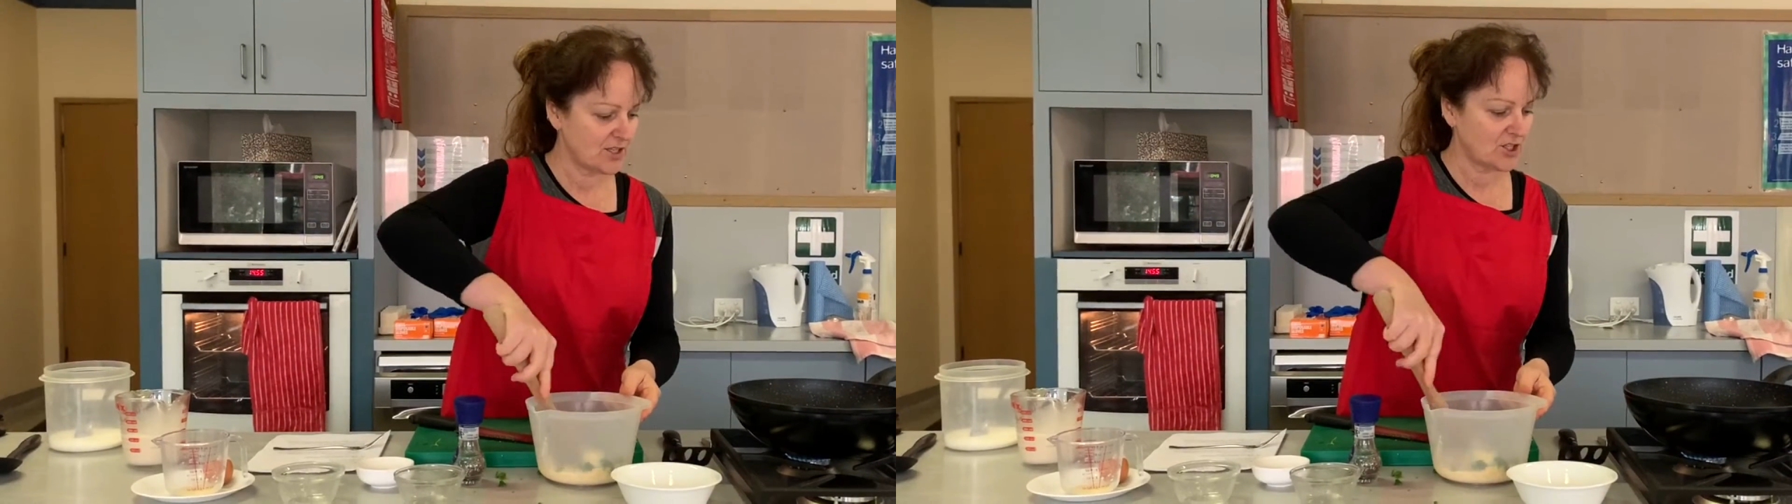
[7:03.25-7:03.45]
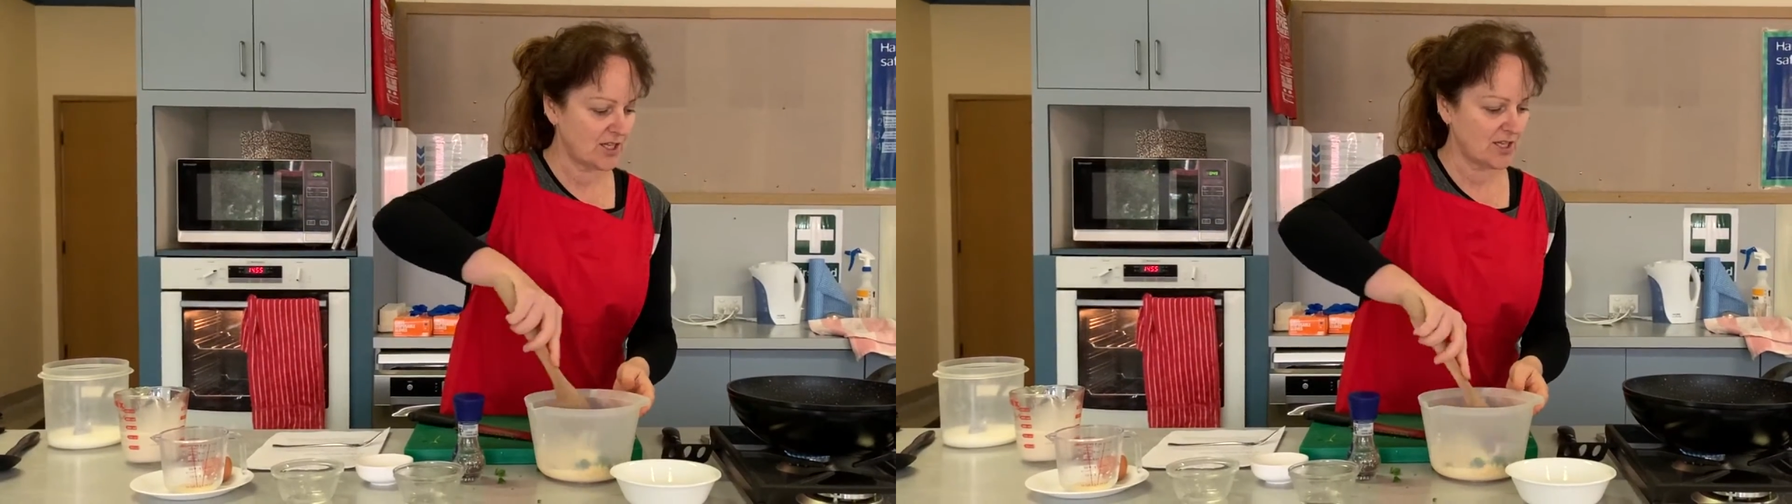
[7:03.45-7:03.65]

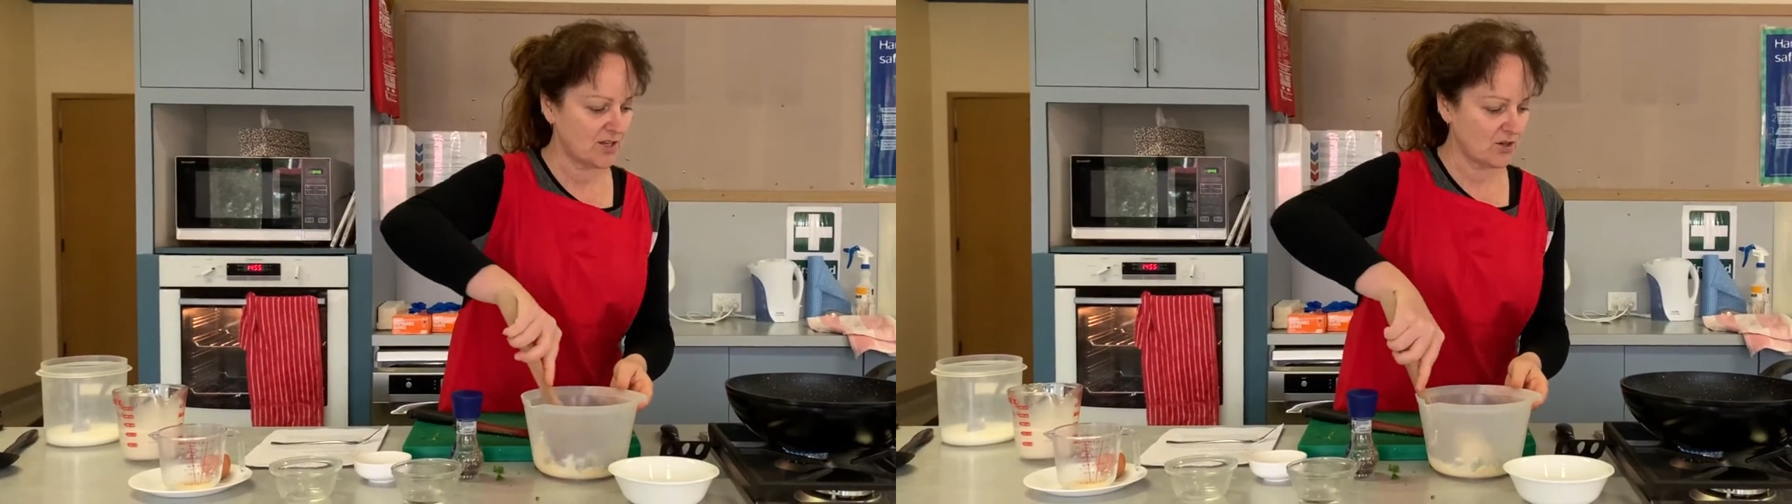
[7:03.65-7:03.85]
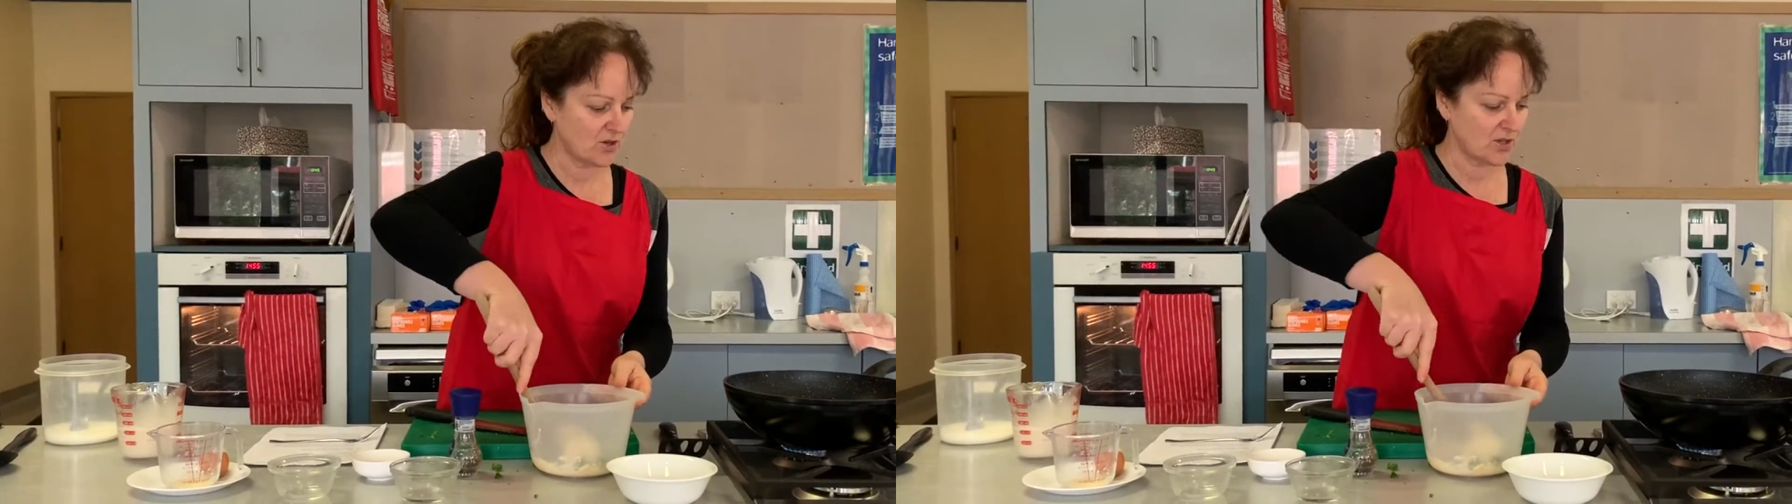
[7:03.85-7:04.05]
Checking
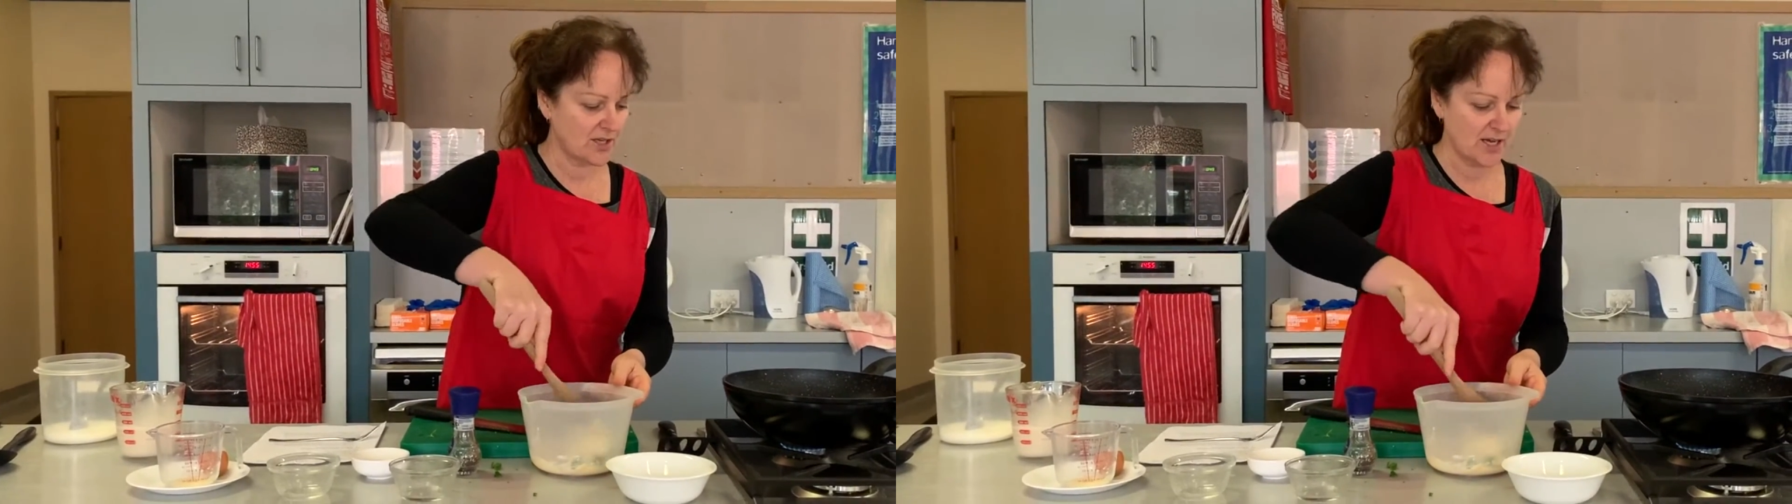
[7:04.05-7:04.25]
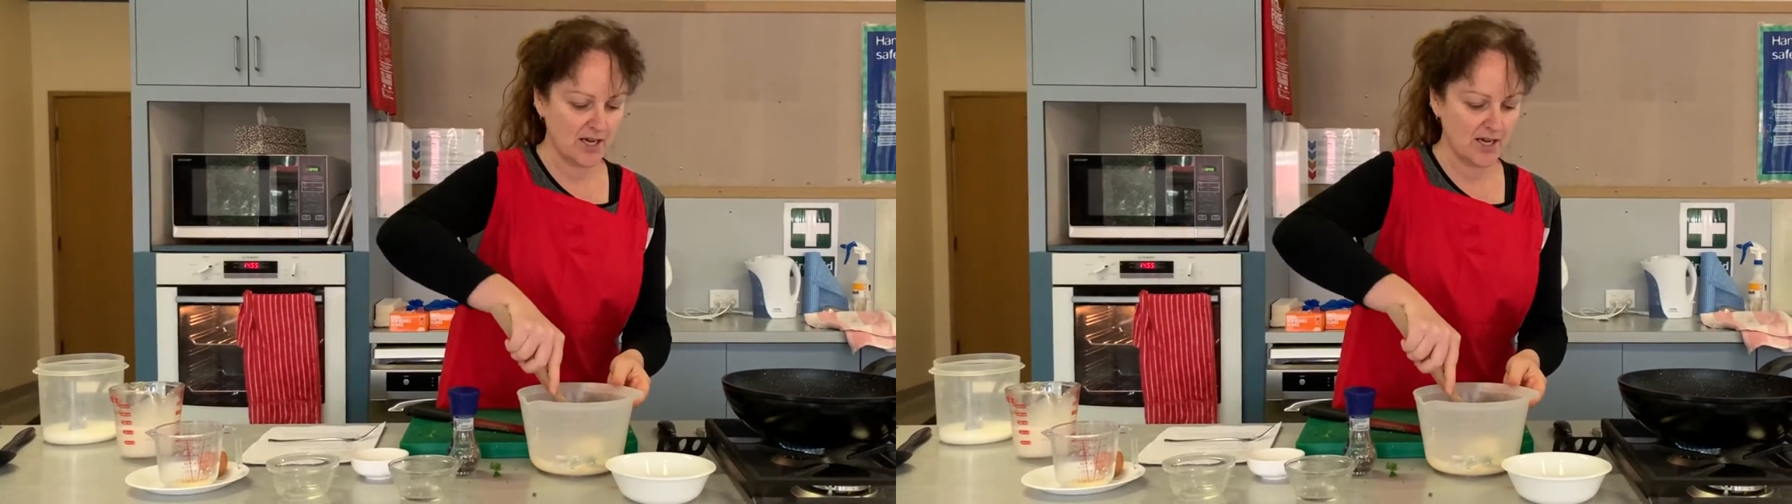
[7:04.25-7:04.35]
on